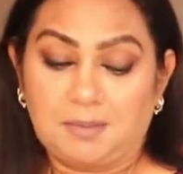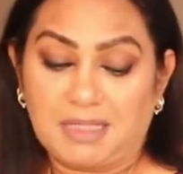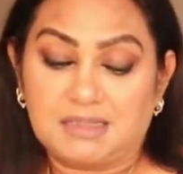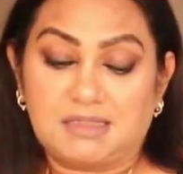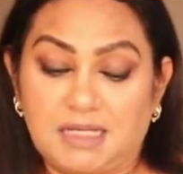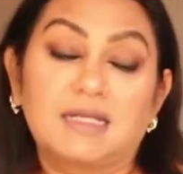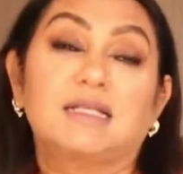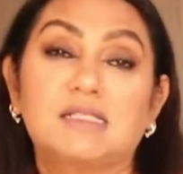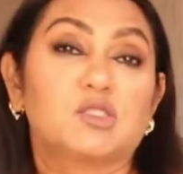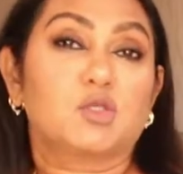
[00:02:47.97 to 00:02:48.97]
but at
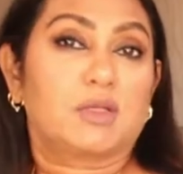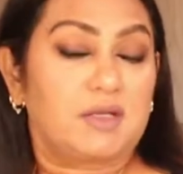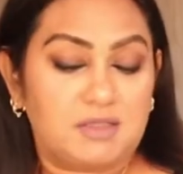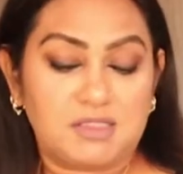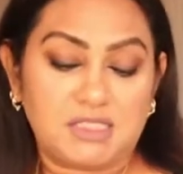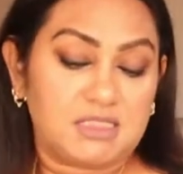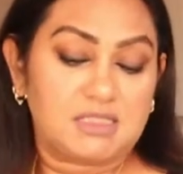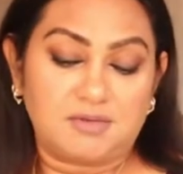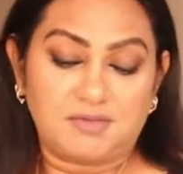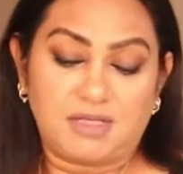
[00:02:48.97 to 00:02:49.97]
least you can
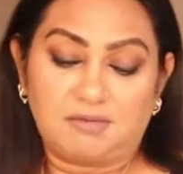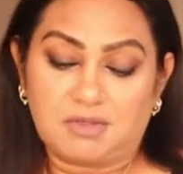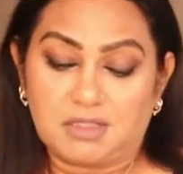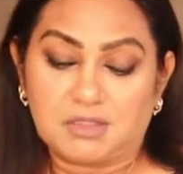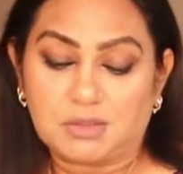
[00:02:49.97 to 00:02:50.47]
taste the flavor.